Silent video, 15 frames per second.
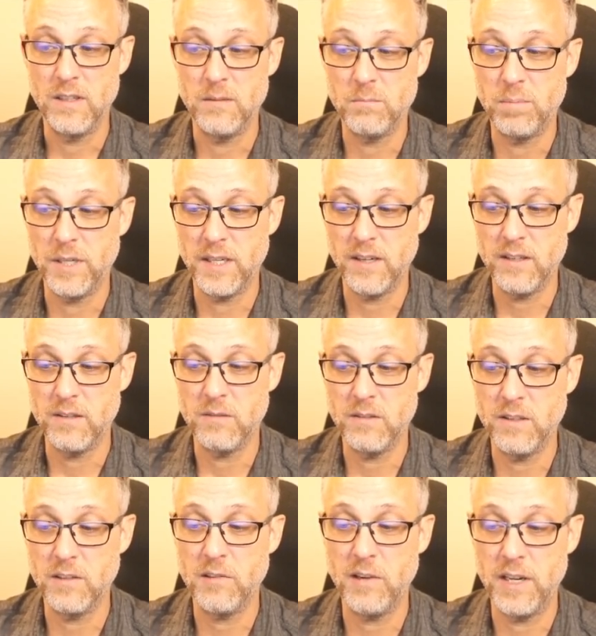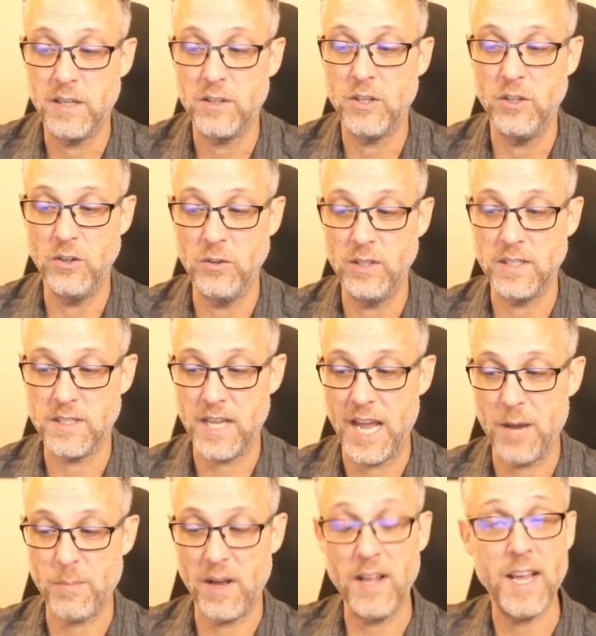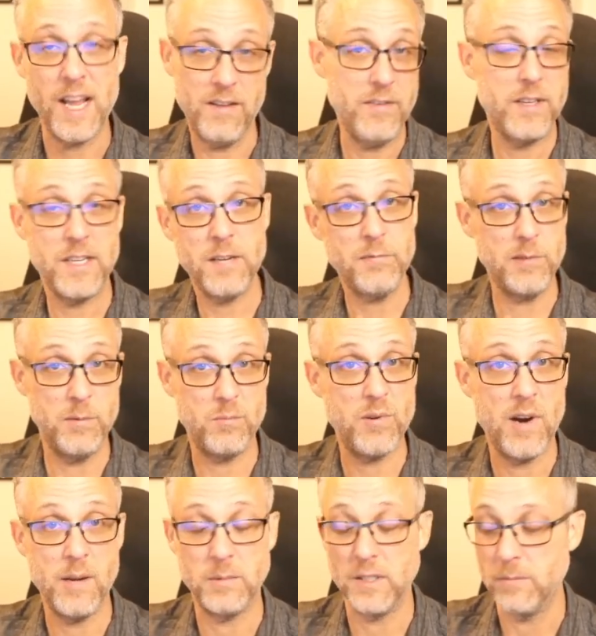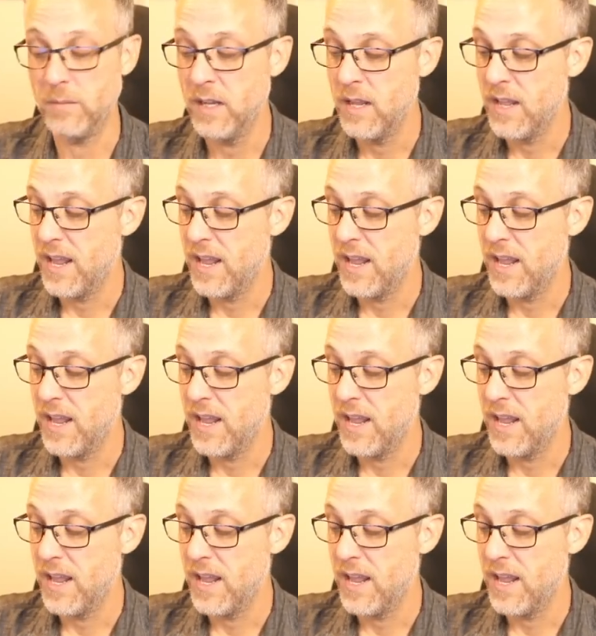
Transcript: but I don't want to create a to-do list app. I have a different problem.